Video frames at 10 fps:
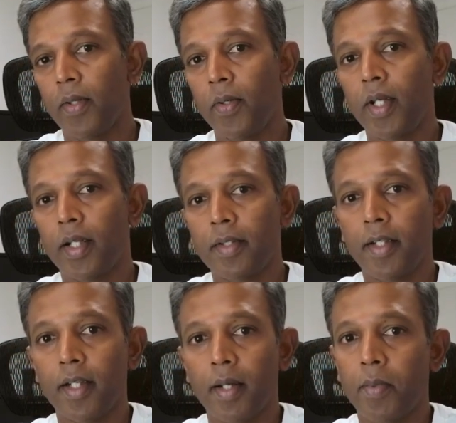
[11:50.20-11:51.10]
you can
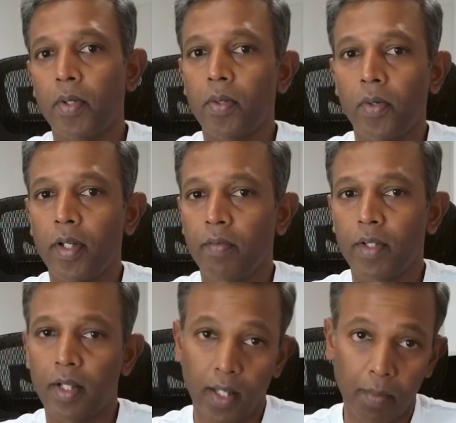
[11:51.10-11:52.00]
think about going
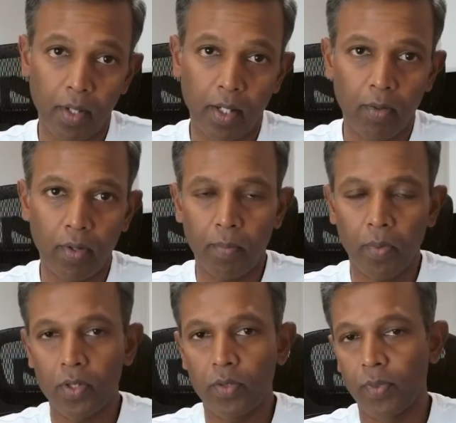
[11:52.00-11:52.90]
with a hybrid cloud
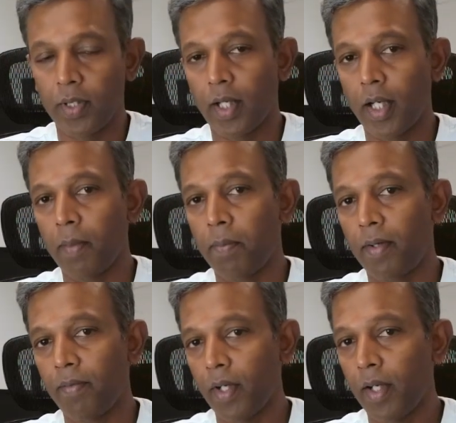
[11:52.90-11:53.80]
approach with the help
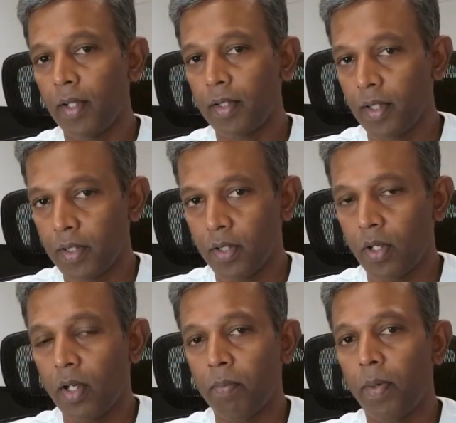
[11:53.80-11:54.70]
of the
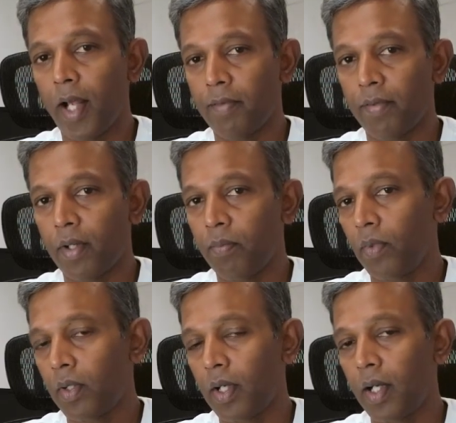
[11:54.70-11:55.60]
strong platform,
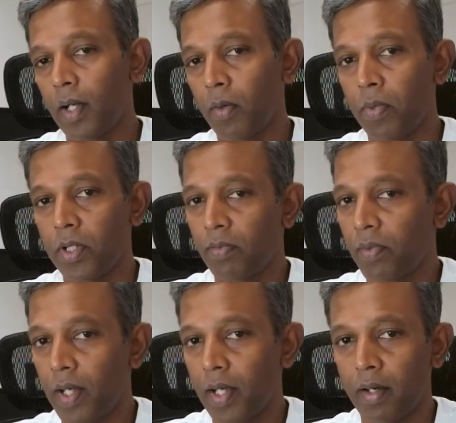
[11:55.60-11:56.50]
Red Hat OpenShift
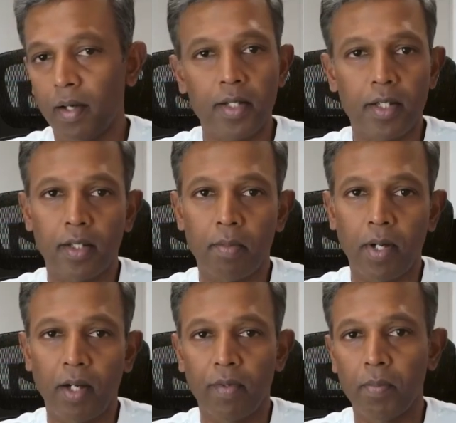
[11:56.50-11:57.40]
Container Orchestration
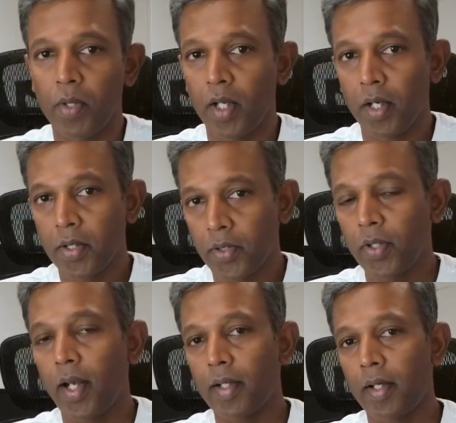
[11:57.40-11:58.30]
Platform, so
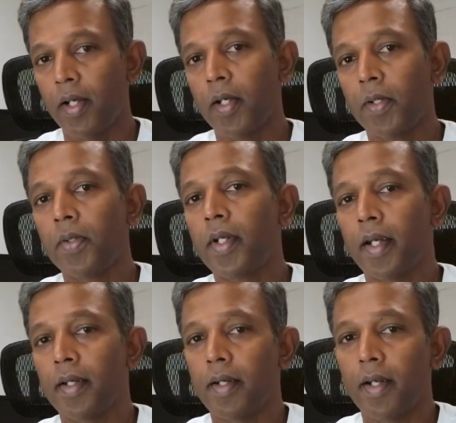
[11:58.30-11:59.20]
that you
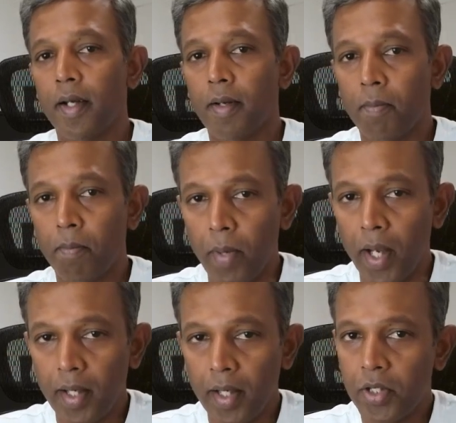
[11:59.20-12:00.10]
can
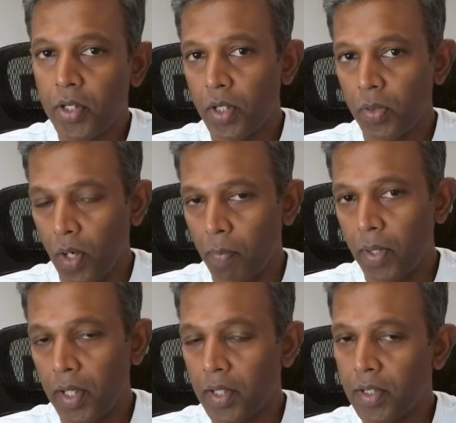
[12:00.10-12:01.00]
manage your
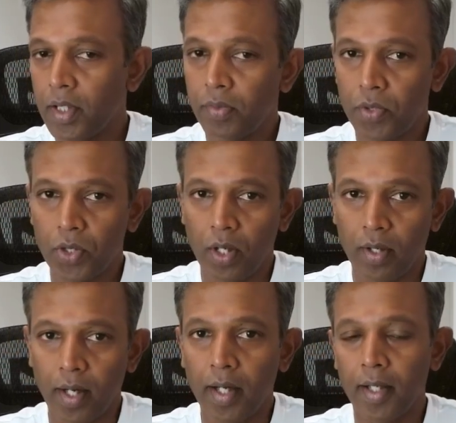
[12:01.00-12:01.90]
applications which are
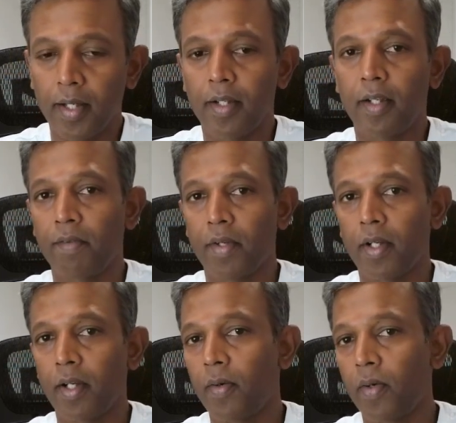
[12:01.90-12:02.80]
running in
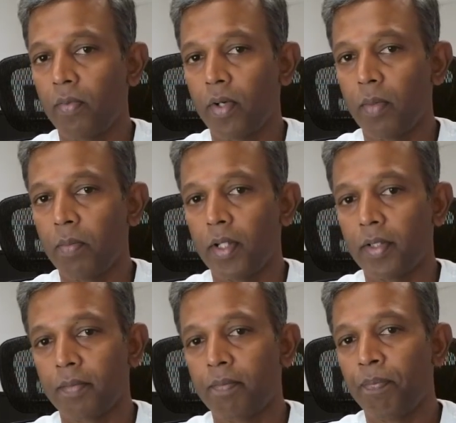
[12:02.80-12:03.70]
different cloud environments.